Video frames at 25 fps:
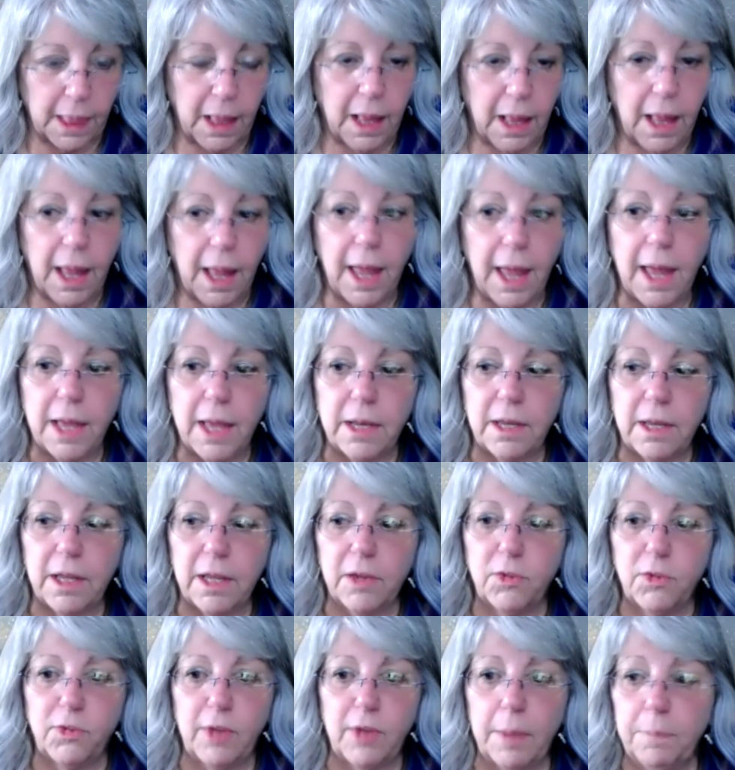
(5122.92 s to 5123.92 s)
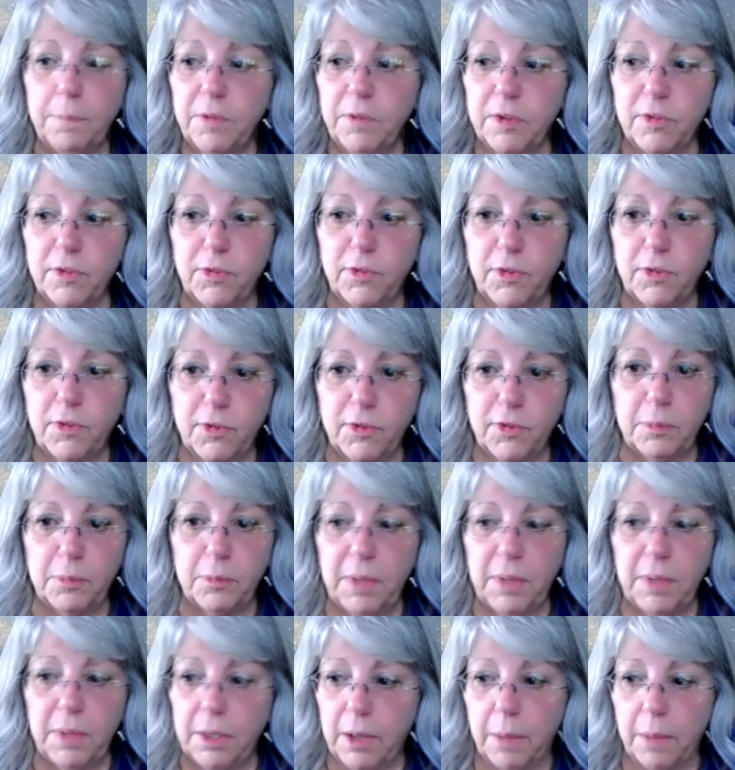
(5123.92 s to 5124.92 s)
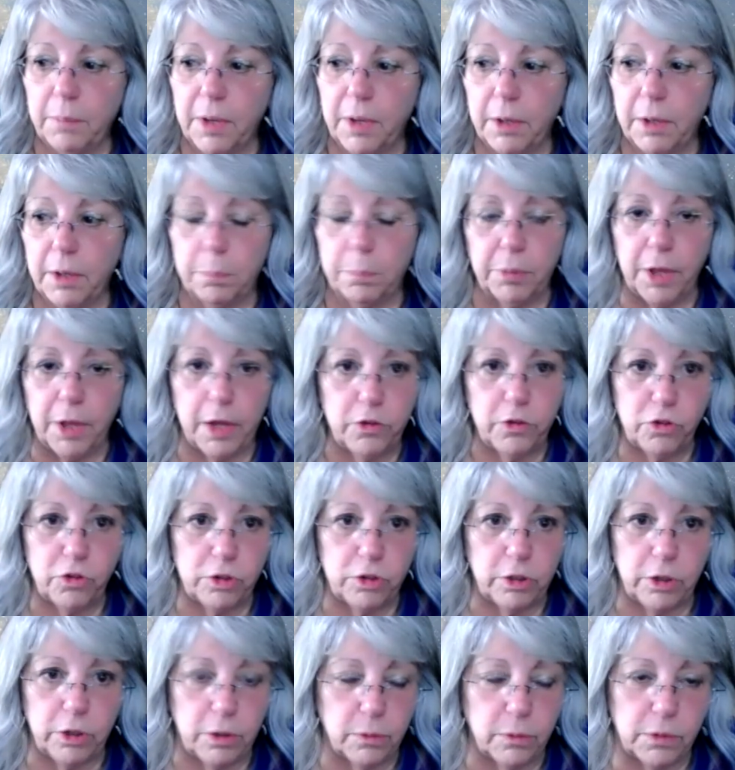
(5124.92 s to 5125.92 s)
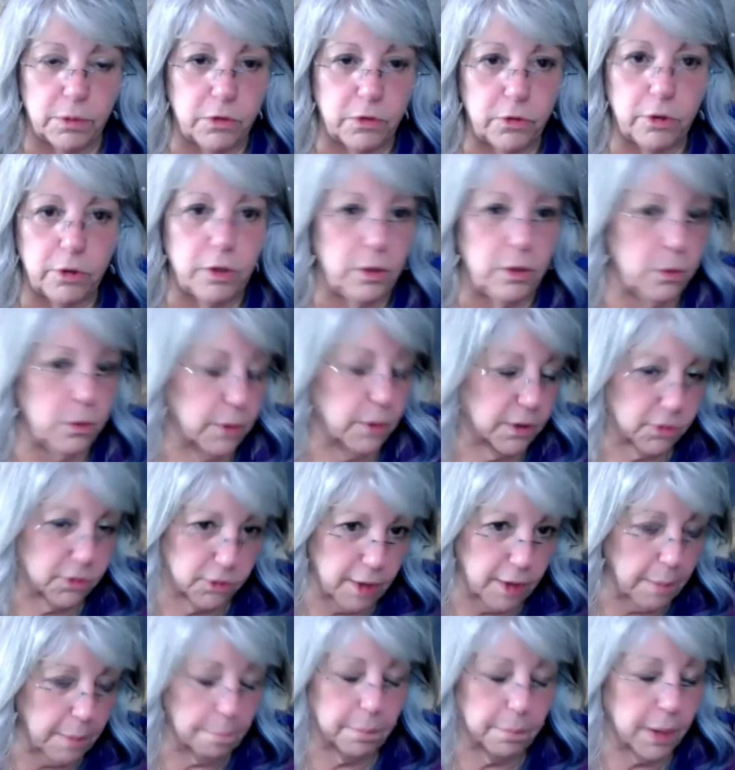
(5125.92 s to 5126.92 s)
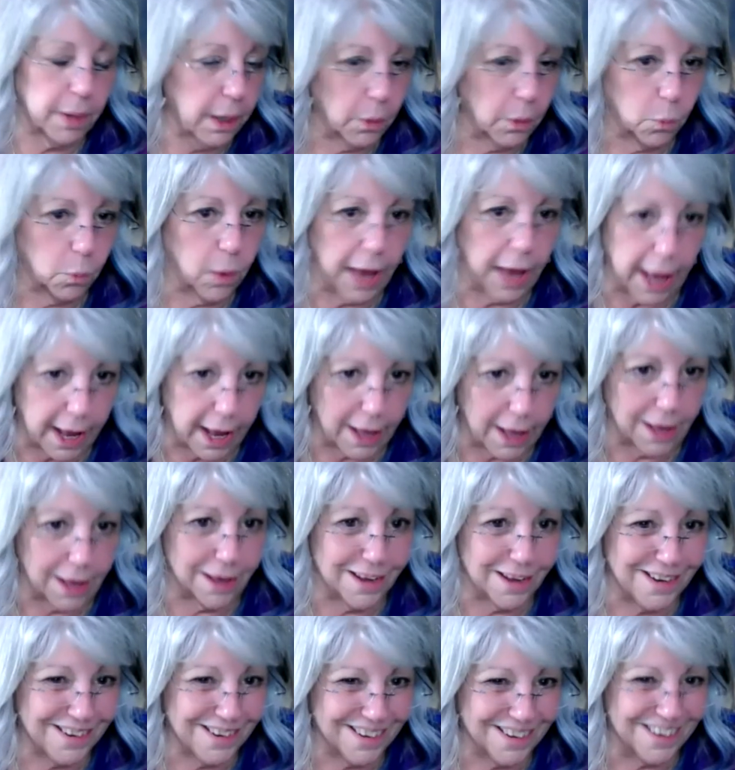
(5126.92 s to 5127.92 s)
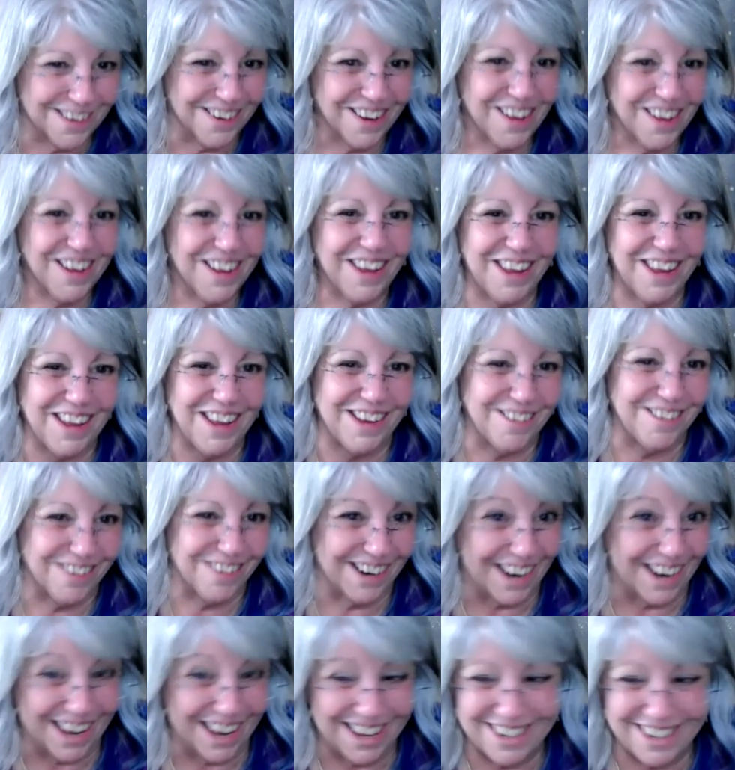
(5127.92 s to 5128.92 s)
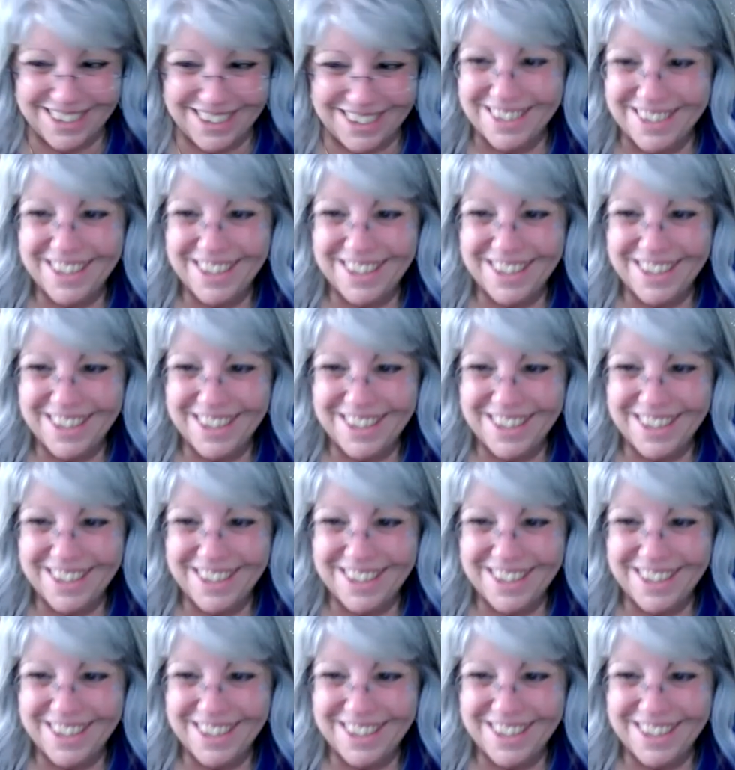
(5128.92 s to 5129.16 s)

And acceptance doesn't mean I'm going to bludgeon you until you accept my way, right?